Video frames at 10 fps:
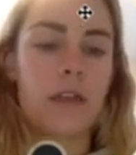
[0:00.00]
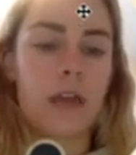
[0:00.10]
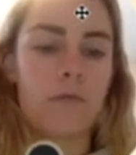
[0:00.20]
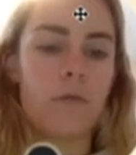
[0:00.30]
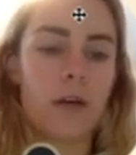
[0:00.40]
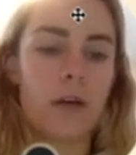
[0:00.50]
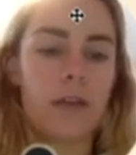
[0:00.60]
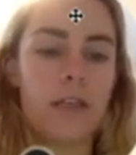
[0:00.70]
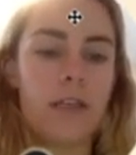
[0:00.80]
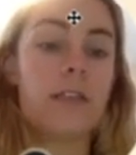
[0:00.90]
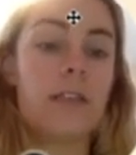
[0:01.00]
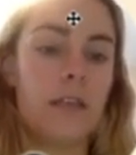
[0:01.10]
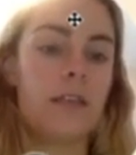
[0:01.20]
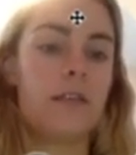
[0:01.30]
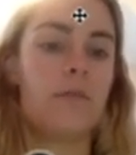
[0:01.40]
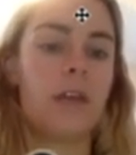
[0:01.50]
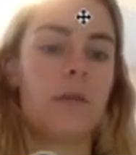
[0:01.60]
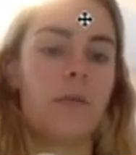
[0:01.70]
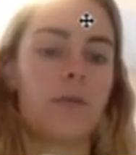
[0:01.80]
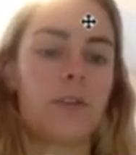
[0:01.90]
that we want these teens to be
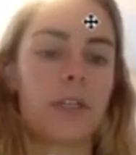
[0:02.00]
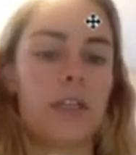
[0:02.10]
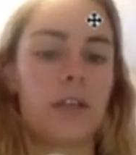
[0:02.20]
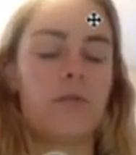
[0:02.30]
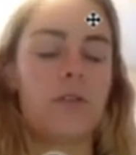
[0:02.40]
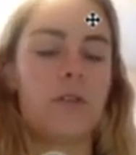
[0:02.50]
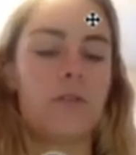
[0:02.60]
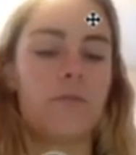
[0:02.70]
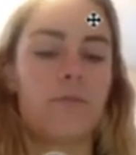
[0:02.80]
able to continue to do.